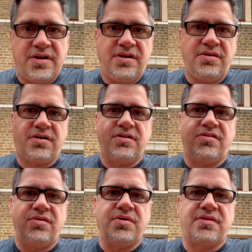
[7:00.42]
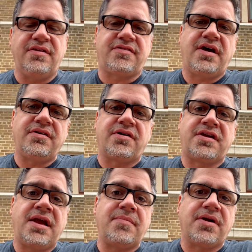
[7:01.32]
you can do with these other
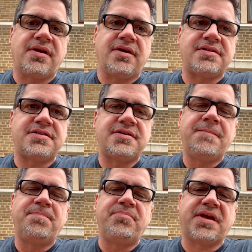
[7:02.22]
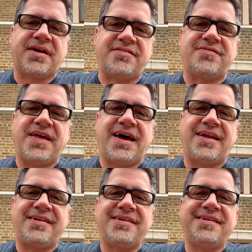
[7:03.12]
camera kits. Because of that,
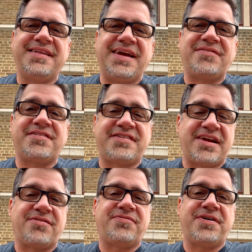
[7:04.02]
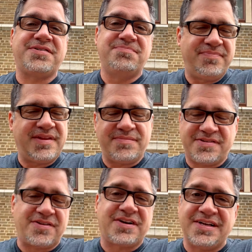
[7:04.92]
they have to sacrifice, I'm
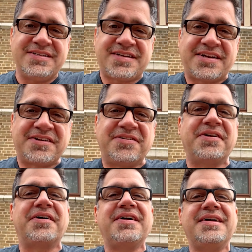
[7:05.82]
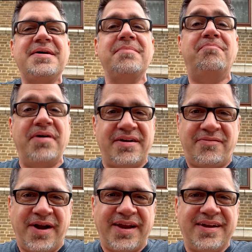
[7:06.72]
start getting technical here, bit
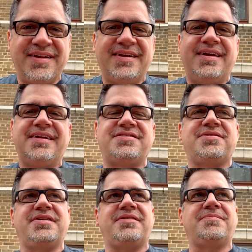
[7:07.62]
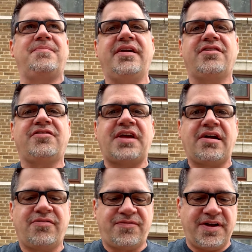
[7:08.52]
rate. And so they're
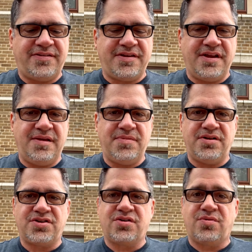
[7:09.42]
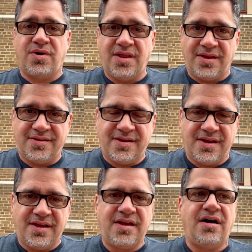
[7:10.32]
sacrificing image
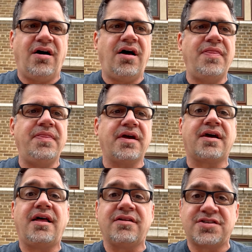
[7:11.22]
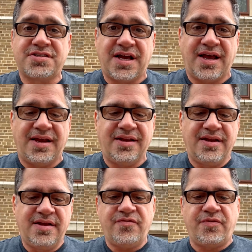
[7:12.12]
quality on the color side
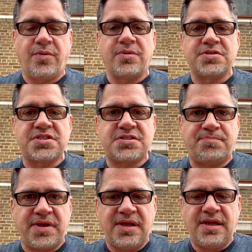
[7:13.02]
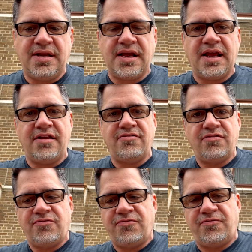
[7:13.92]
for speed and
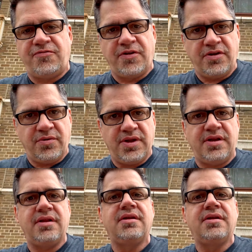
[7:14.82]
fluid,